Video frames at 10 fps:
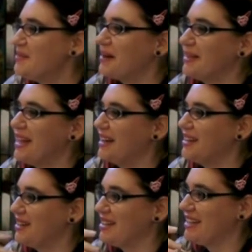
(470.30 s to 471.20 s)
Probably not
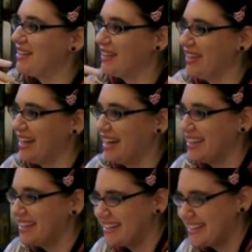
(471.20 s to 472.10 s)
encouraging to all the
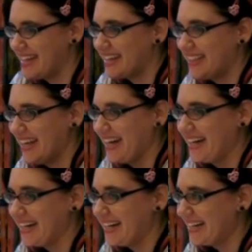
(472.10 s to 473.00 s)

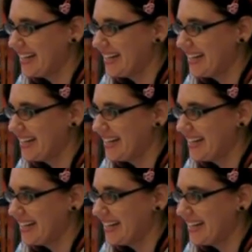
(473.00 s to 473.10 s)
others.